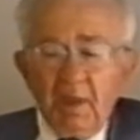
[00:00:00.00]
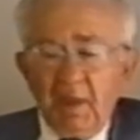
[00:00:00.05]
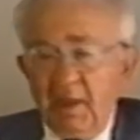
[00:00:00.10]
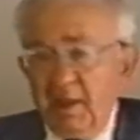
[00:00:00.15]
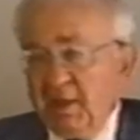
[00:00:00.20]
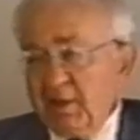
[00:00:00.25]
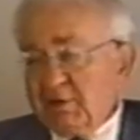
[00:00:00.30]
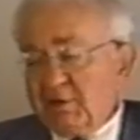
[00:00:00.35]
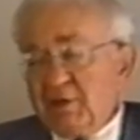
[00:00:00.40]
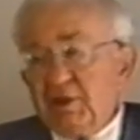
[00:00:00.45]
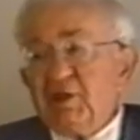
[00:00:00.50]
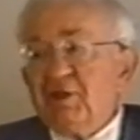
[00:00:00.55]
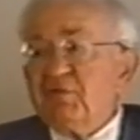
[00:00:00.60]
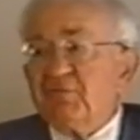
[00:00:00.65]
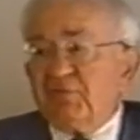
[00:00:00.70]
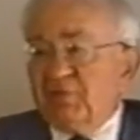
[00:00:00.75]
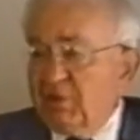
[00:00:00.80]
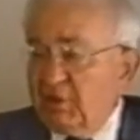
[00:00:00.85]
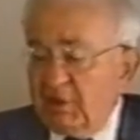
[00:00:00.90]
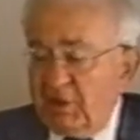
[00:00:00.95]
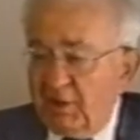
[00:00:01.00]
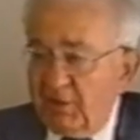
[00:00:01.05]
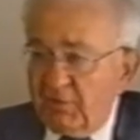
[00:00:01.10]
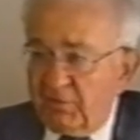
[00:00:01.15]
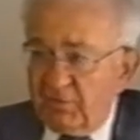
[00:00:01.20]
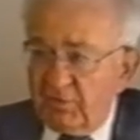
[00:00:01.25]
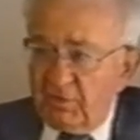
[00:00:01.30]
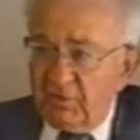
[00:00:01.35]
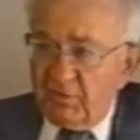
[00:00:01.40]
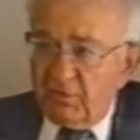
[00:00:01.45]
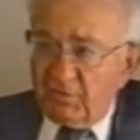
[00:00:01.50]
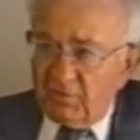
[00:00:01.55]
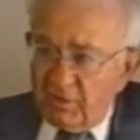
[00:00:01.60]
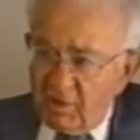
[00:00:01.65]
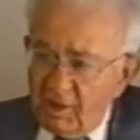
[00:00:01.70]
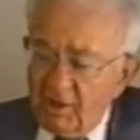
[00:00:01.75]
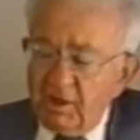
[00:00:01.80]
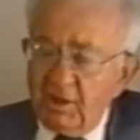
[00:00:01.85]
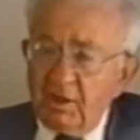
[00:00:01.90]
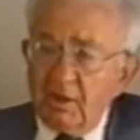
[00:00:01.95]
And even the
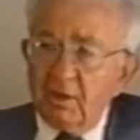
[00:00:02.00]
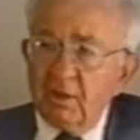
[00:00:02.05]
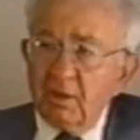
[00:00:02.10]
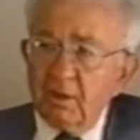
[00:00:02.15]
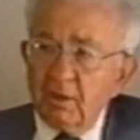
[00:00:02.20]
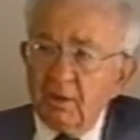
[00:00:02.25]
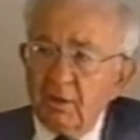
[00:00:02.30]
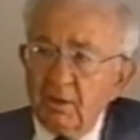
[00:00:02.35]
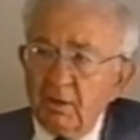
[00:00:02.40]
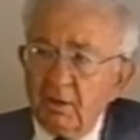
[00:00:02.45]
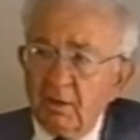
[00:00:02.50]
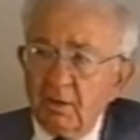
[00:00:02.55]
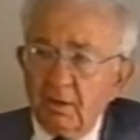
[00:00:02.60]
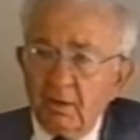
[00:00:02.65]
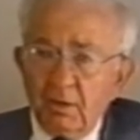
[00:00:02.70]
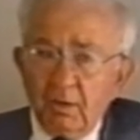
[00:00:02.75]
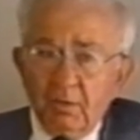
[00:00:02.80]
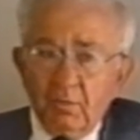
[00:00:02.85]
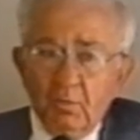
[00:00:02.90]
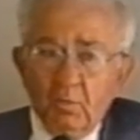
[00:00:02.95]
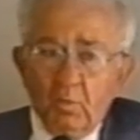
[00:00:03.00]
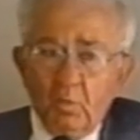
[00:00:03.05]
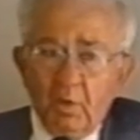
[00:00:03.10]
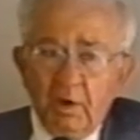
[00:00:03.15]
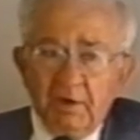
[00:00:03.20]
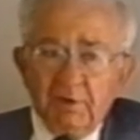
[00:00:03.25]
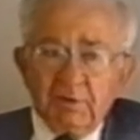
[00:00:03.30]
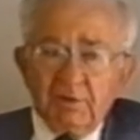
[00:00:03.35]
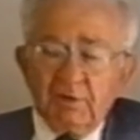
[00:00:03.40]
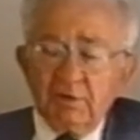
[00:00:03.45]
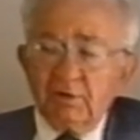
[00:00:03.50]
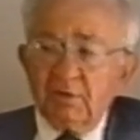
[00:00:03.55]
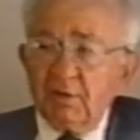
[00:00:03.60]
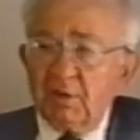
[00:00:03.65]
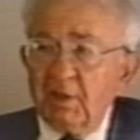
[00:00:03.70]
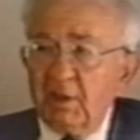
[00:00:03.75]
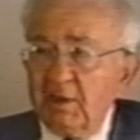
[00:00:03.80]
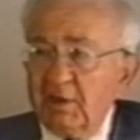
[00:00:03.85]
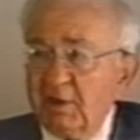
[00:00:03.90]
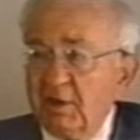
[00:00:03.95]
SEC wanted to
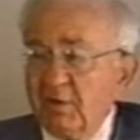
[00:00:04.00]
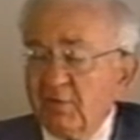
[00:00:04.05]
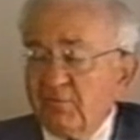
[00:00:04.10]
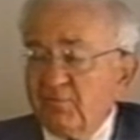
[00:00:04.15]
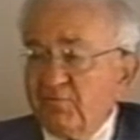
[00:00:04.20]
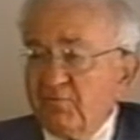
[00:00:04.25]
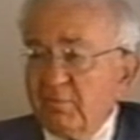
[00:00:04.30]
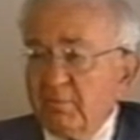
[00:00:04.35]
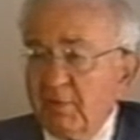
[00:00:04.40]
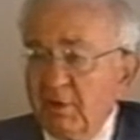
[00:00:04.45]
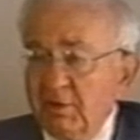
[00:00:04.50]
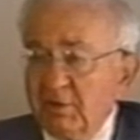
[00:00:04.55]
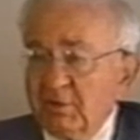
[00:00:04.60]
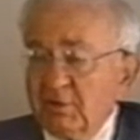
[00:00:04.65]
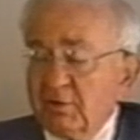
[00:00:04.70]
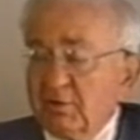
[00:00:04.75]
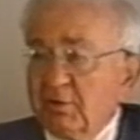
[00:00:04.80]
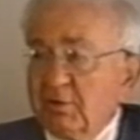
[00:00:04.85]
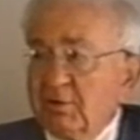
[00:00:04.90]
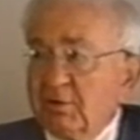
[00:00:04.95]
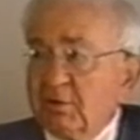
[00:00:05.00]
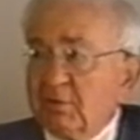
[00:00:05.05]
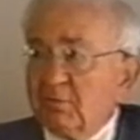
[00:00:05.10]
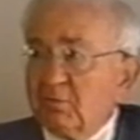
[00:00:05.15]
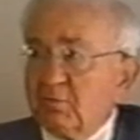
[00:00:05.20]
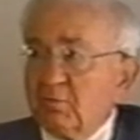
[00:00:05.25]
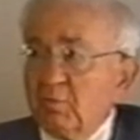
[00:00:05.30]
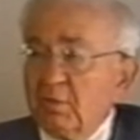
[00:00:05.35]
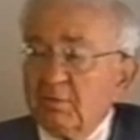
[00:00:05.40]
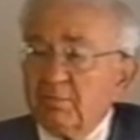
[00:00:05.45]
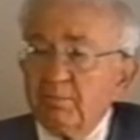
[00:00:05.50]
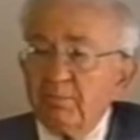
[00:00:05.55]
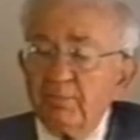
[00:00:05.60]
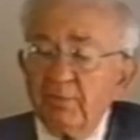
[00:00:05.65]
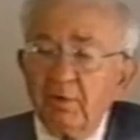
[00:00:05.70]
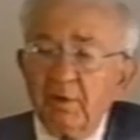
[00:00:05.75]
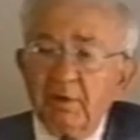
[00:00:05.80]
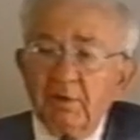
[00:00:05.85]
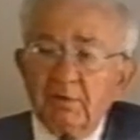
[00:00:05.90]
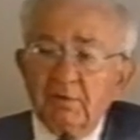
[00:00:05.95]
get out from under and at one
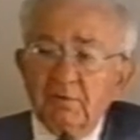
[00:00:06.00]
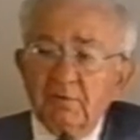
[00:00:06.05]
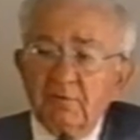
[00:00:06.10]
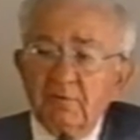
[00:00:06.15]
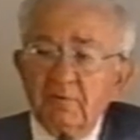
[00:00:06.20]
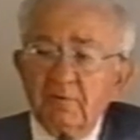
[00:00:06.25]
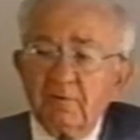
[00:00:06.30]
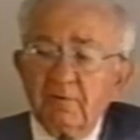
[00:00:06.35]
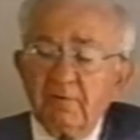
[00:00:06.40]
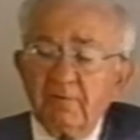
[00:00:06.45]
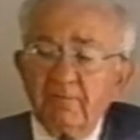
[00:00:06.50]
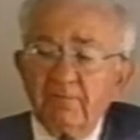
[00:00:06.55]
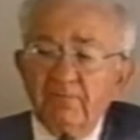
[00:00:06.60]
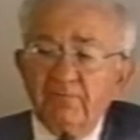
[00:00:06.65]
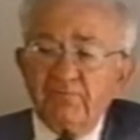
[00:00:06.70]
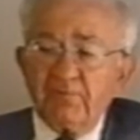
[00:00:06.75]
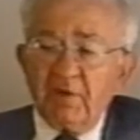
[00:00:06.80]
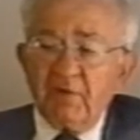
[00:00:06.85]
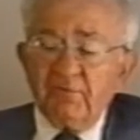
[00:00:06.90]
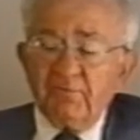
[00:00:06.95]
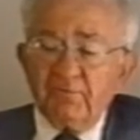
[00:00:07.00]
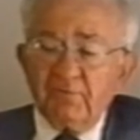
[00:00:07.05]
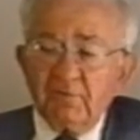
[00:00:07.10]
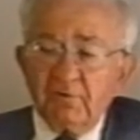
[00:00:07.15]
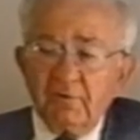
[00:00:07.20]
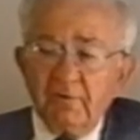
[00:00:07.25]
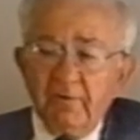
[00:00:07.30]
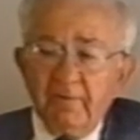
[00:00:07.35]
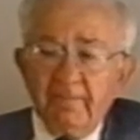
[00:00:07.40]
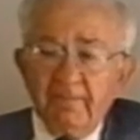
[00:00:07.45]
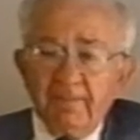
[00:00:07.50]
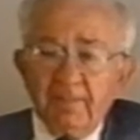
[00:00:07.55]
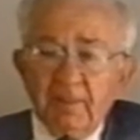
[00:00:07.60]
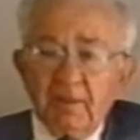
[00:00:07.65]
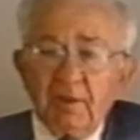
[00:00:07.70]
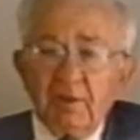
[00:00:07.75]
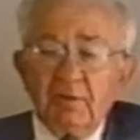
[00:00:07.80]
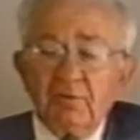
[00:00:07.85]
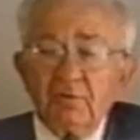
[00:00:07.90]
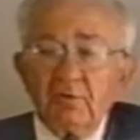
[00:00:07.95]
point uh, favored
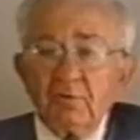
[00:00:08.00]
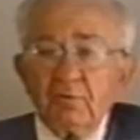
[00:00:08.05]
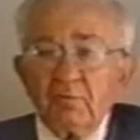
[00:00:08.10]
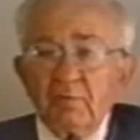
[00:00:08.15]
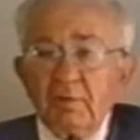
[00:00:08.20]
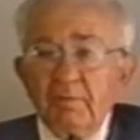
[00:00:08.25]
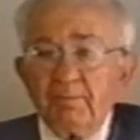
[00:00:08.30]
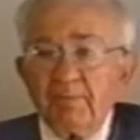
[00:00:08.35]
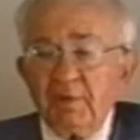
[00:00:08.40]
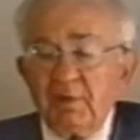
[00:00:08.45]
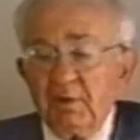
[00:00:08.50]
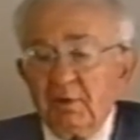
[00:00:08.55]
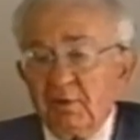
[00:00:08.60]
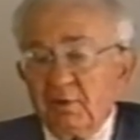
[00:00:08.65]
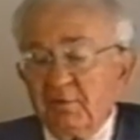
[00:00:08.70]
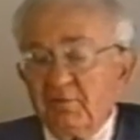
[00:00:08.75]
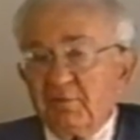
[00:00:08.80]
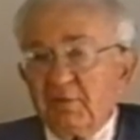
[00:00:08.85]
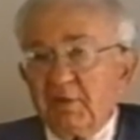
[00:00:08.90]
either repeal of